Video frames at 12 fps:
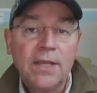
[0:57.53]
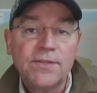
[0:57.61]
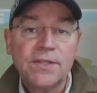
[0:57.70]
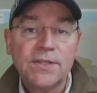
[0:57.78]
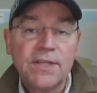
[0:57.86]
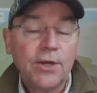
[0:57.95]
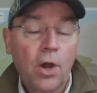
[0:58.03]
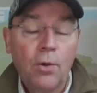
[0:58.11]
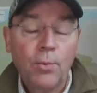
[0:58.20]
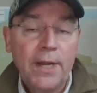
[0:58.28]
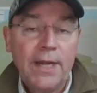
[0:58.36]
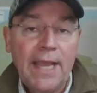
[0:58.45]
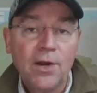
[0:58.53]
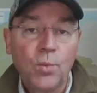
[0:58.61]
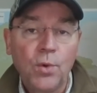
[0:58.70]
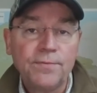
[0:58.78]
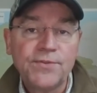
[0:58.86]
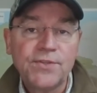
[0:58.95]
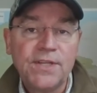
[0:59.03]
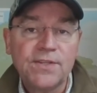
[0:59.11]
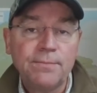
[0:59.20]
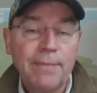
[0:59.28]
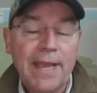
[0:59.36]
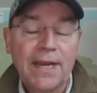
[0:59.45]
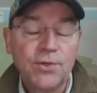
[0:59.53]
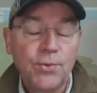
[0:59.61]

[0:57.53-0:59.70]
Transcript: since it already had a wolf season back in